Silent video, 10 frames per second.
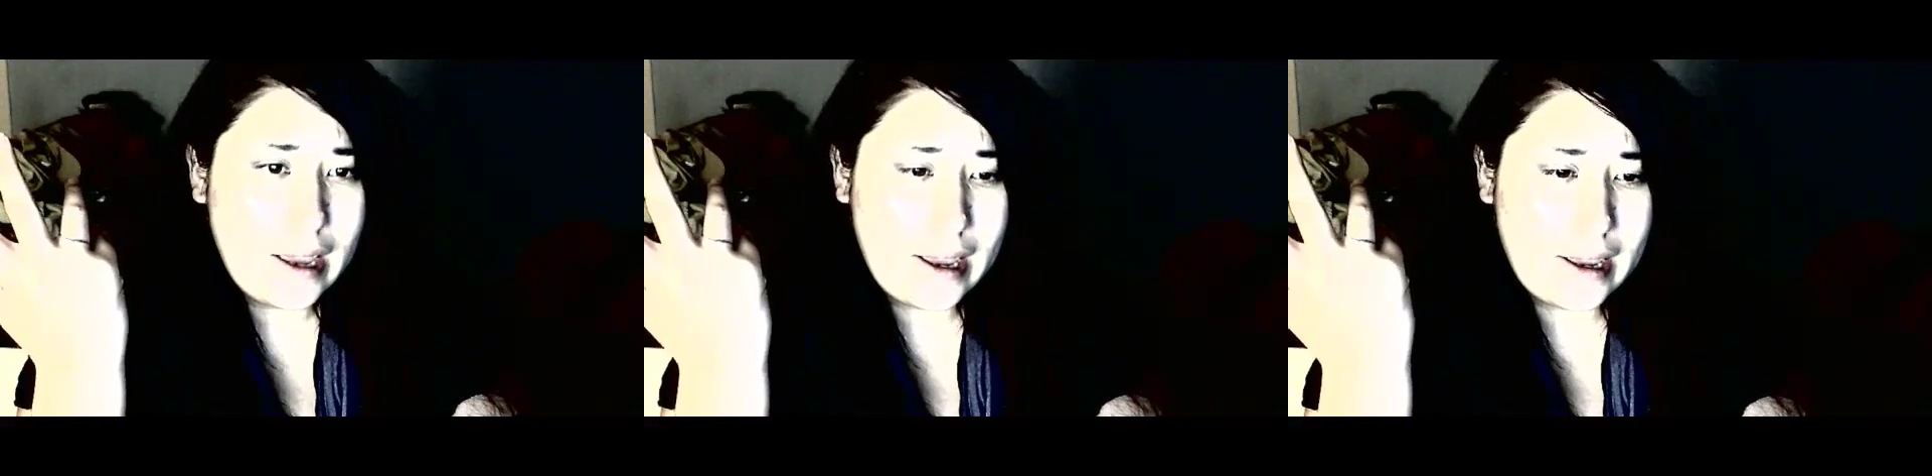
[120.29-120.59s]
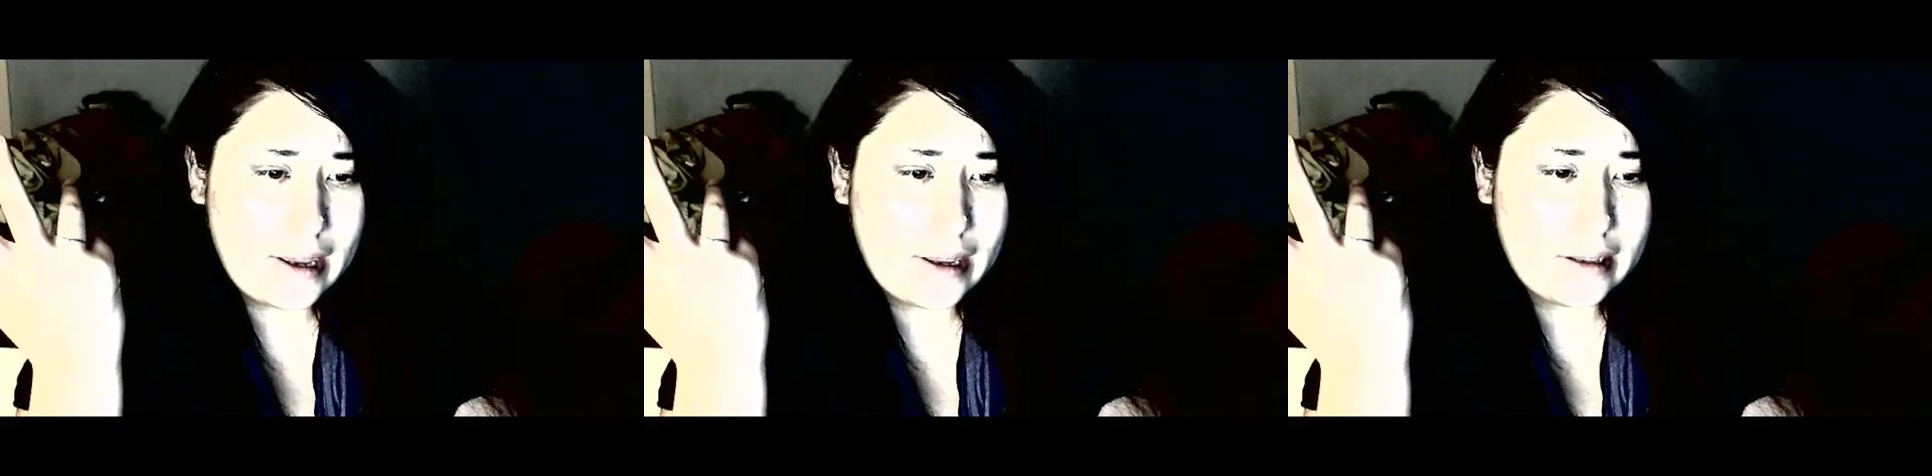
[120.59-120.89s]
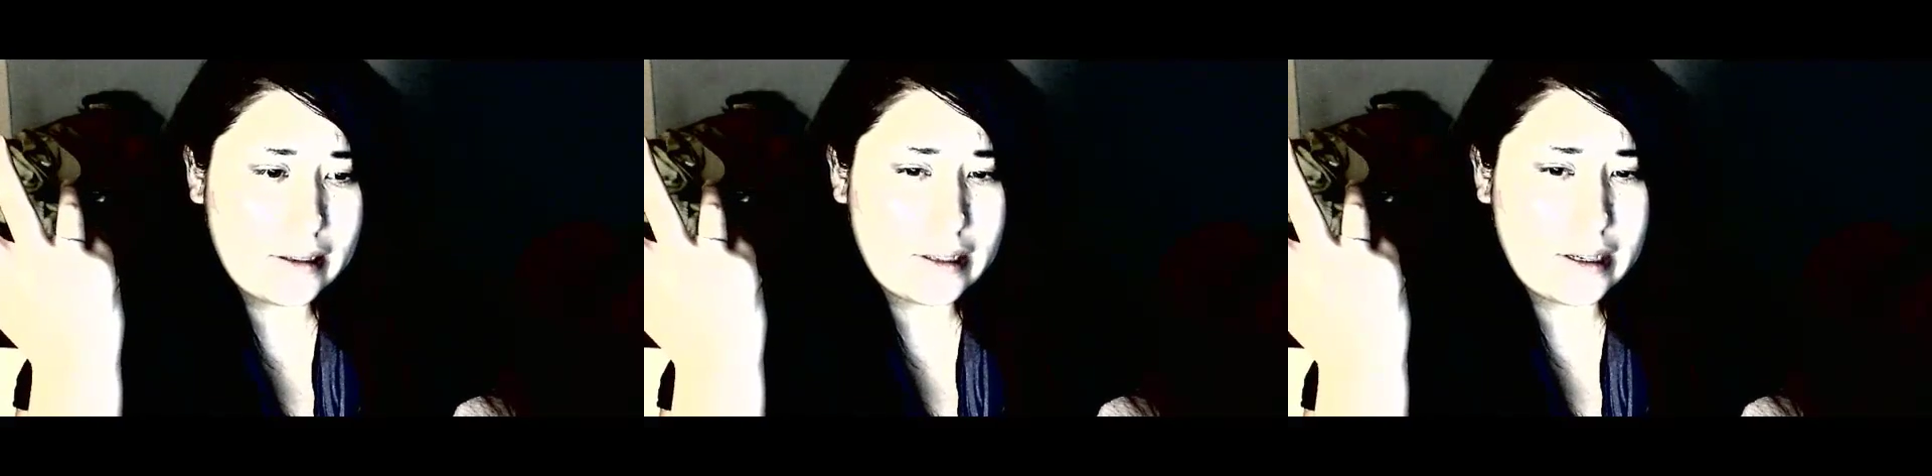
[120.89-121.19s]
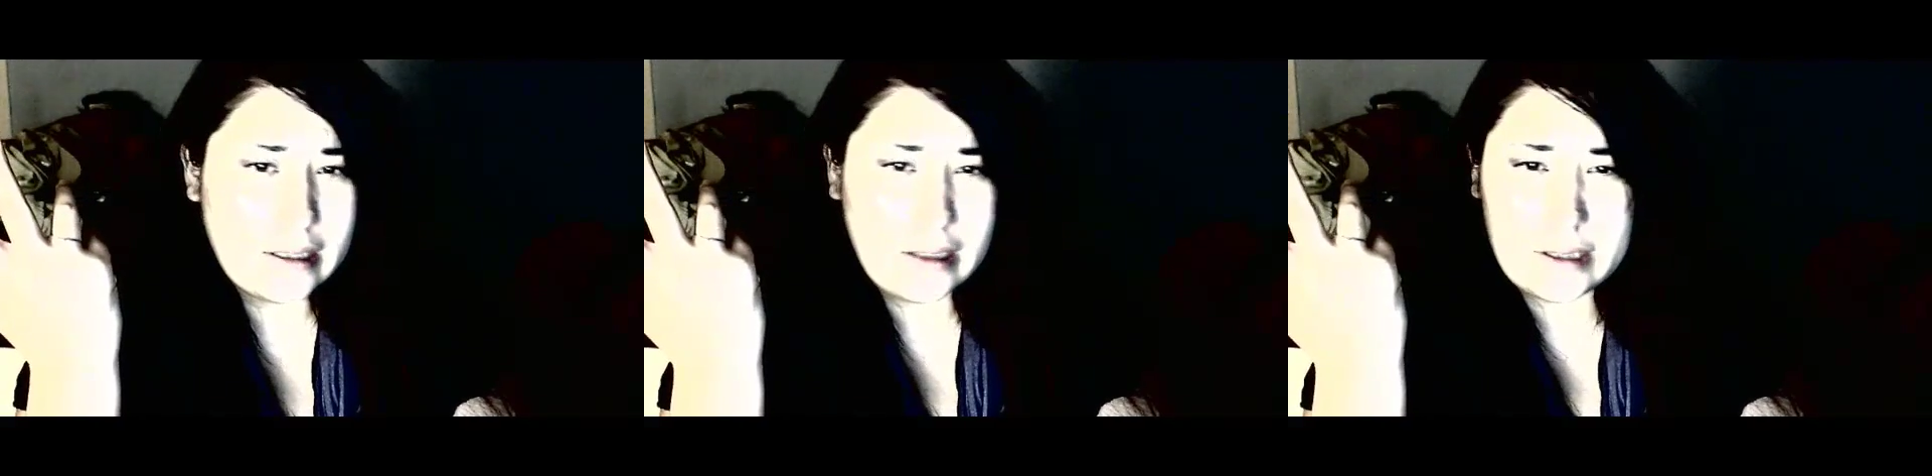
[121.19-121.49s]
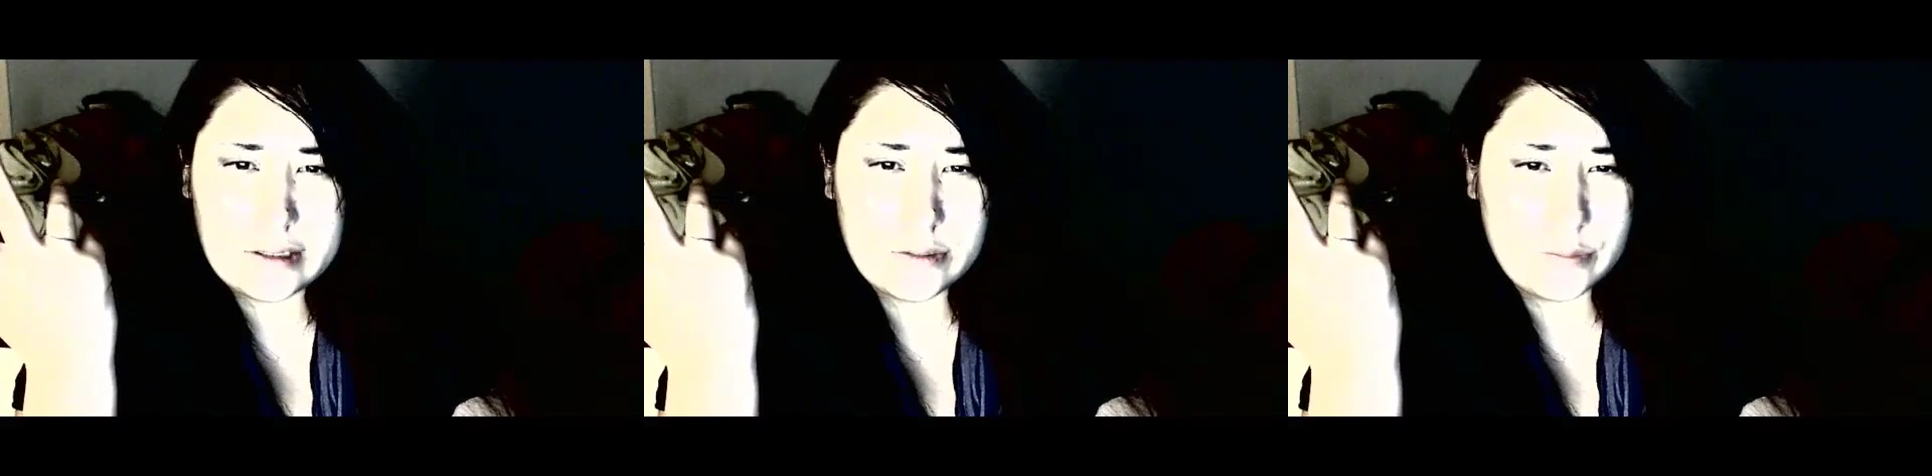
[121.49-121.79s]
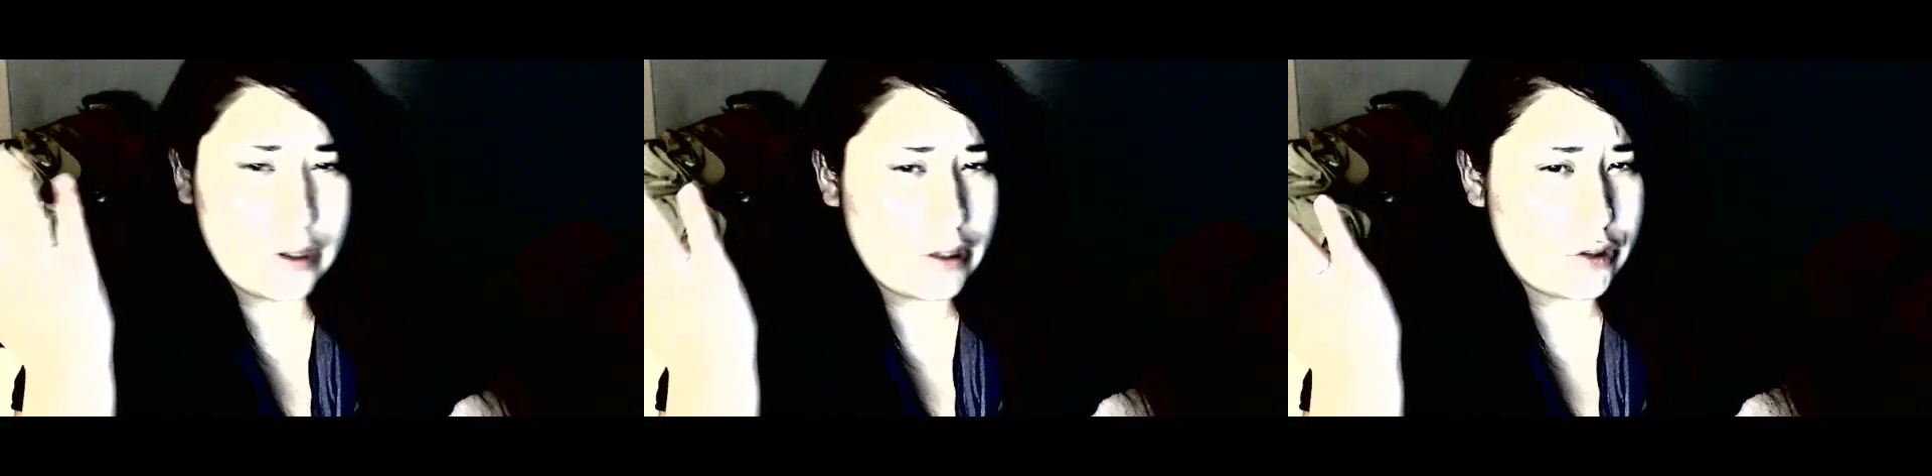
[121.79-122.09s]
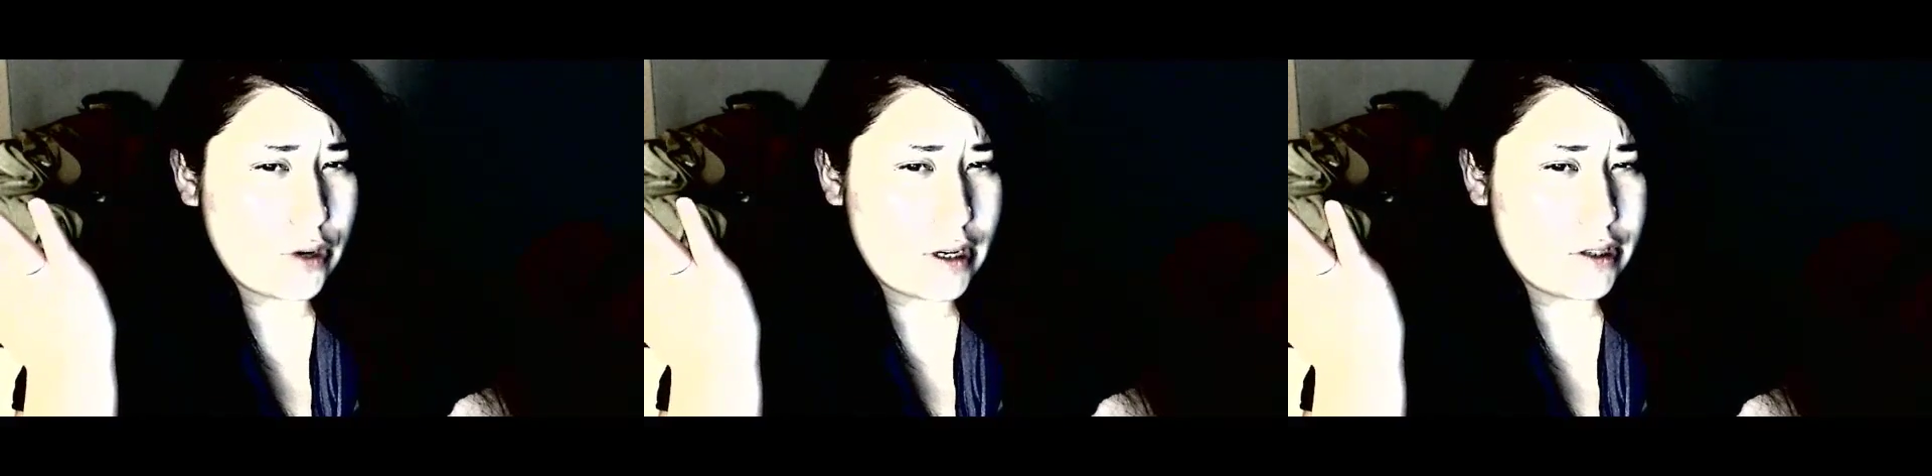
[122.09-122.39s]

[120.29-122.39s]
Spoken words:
and getting like really strange